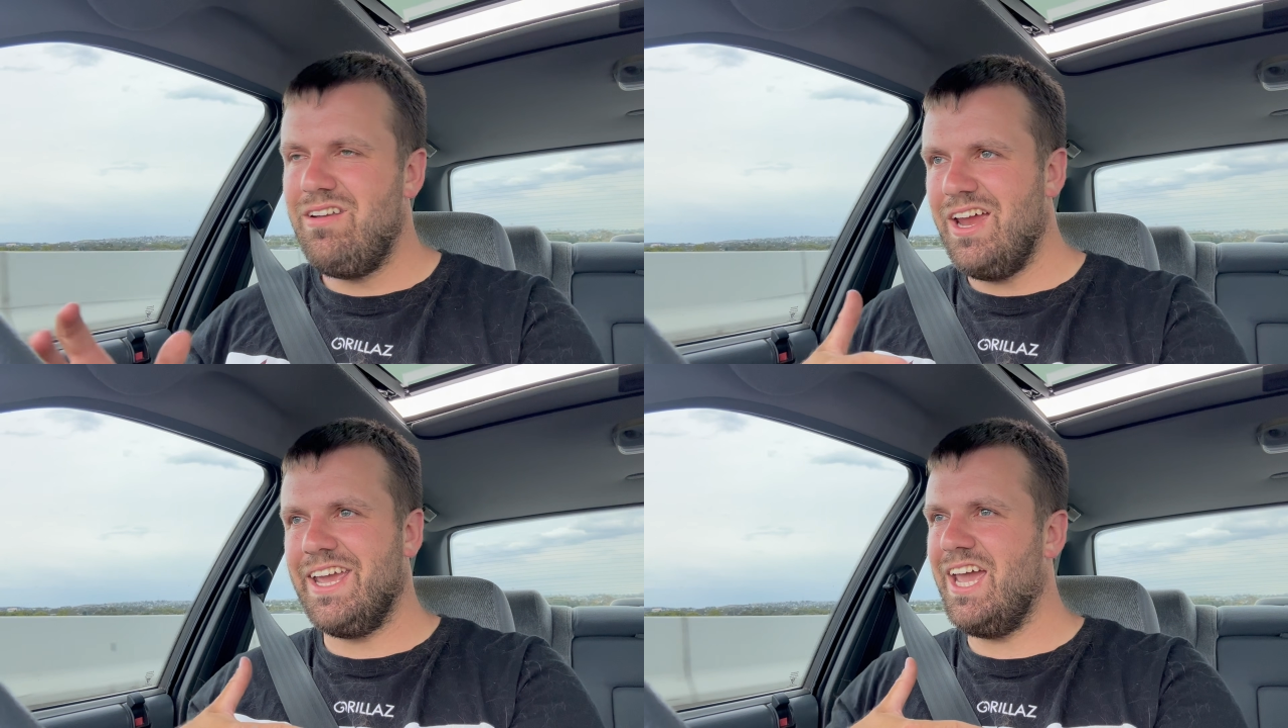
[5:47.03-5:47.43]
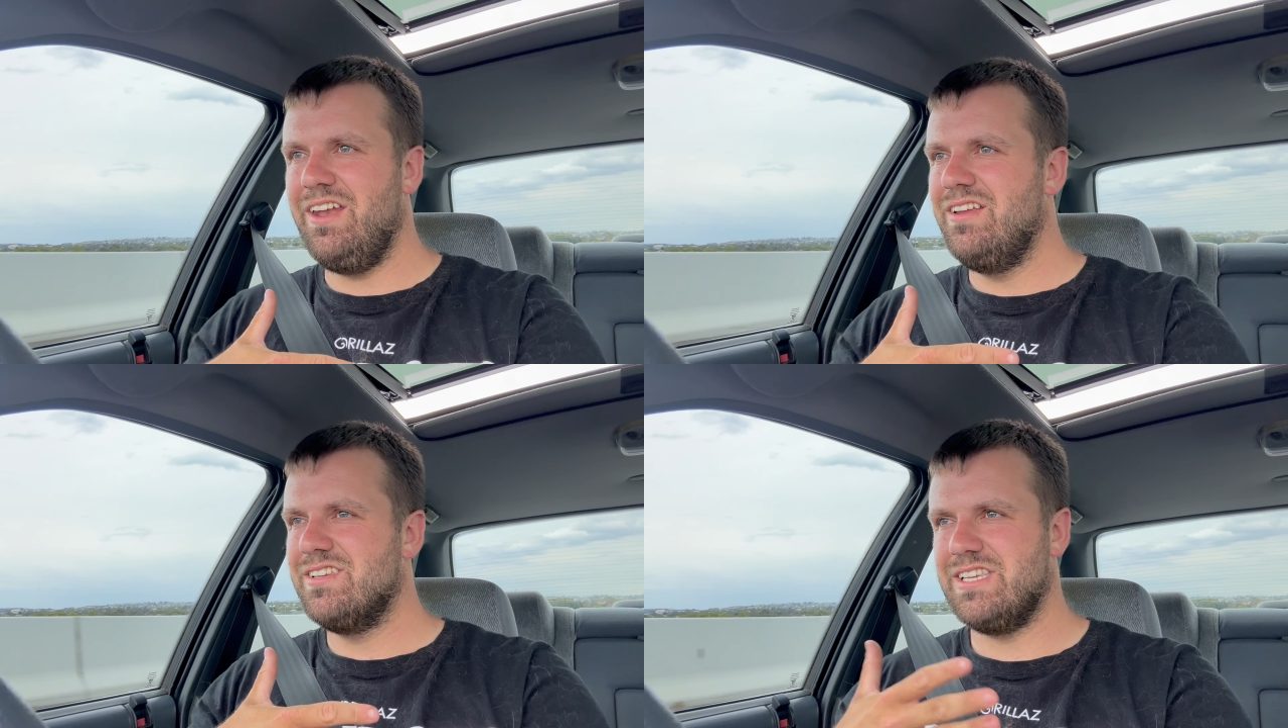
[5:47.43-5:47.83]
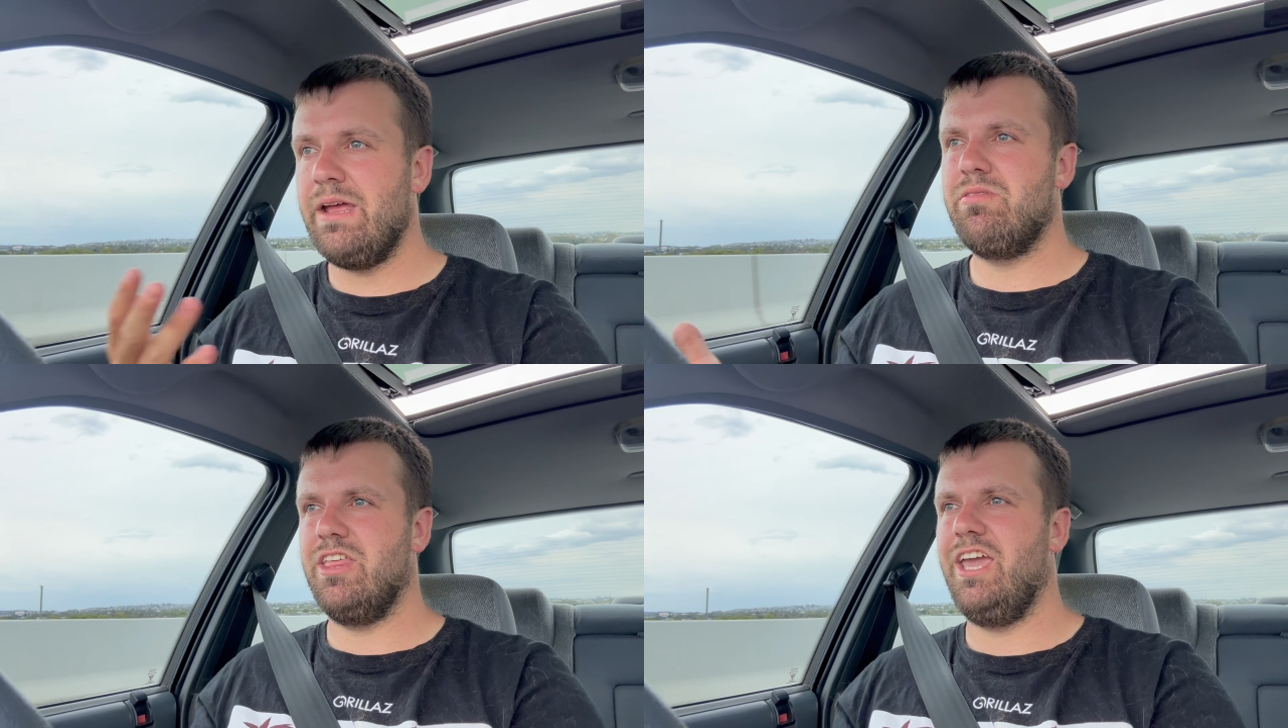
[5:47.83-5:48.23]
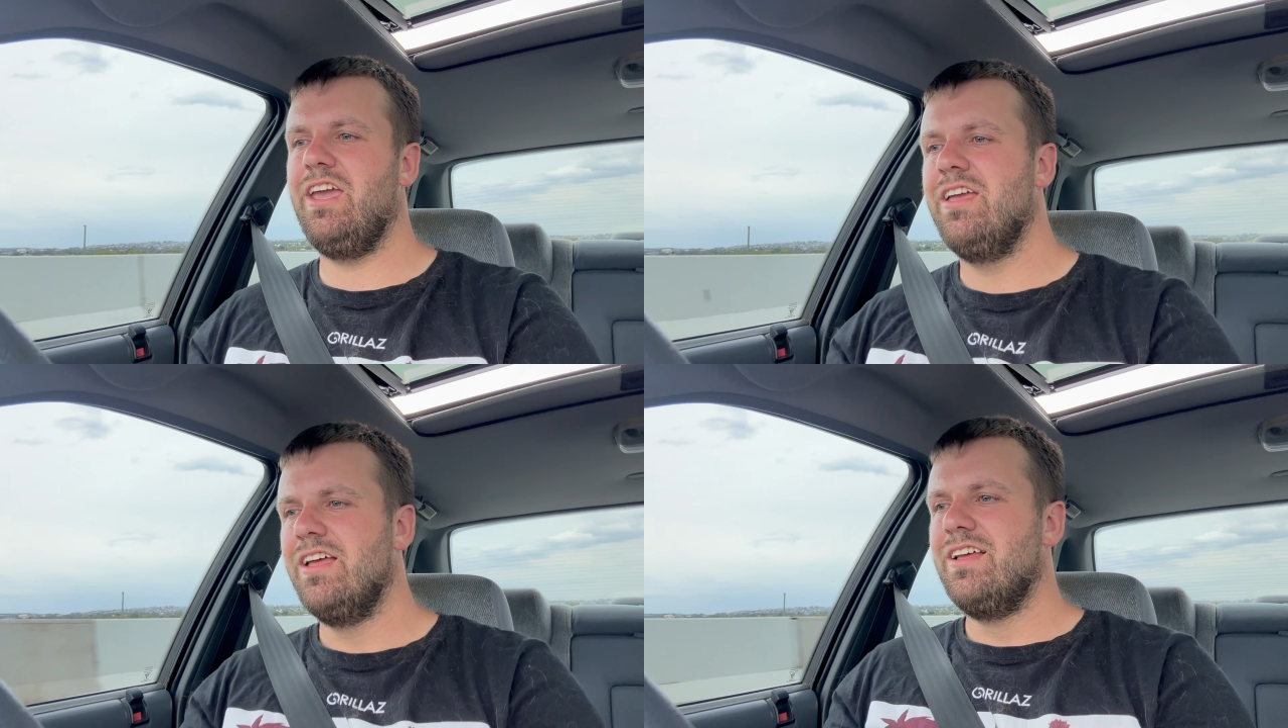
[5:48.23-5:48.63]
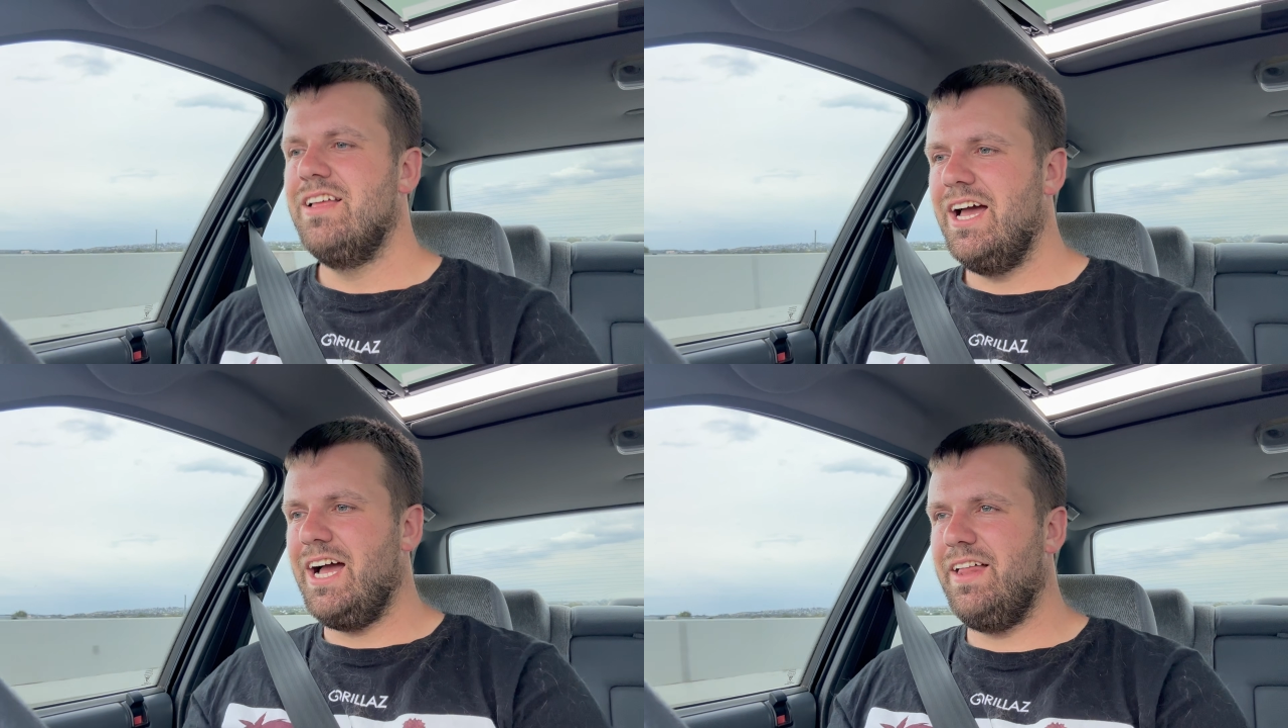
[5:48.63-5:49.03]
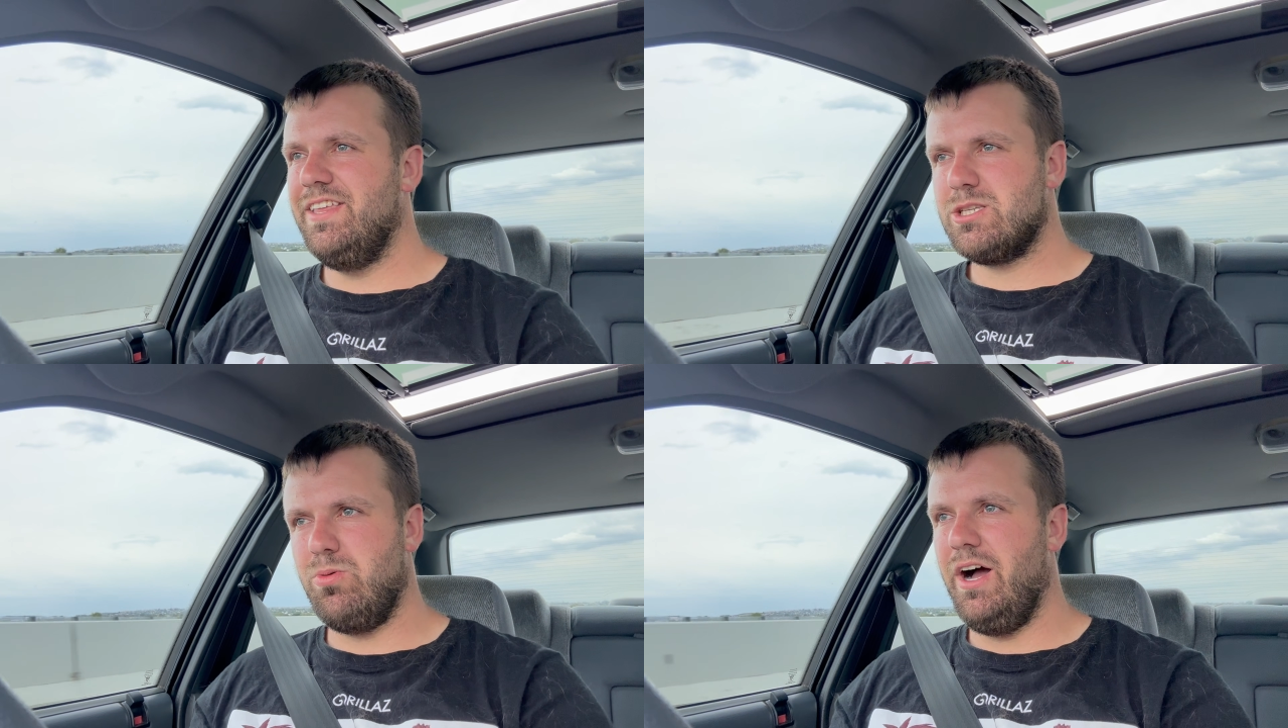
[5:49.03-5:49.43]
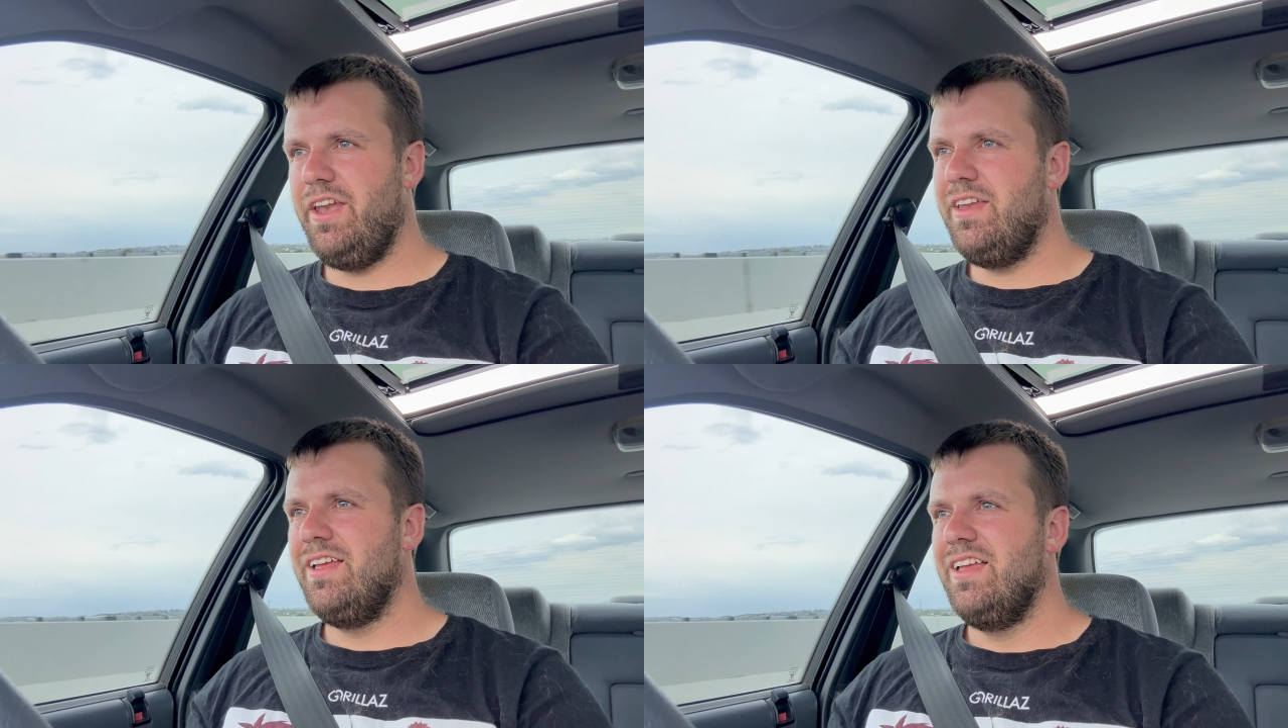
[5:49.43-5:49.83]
Again, same thing. This one